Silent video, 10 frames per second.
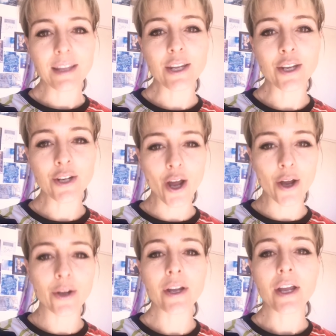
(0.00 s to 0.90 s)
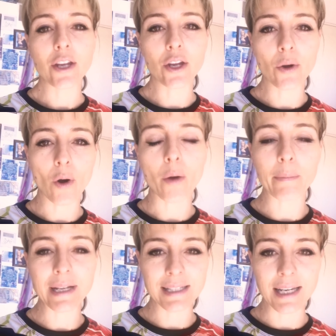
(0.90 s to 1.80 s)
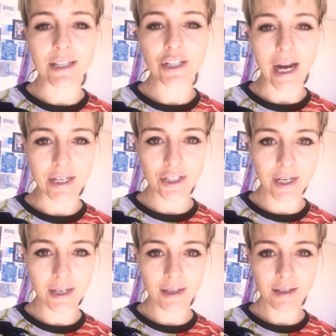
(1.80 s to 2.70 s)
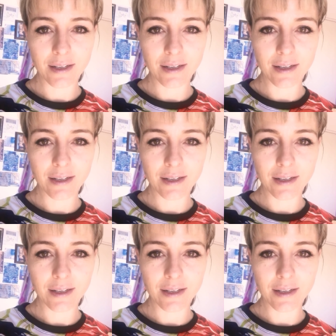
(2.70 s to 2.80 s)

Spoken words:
Then you know you are busy changing.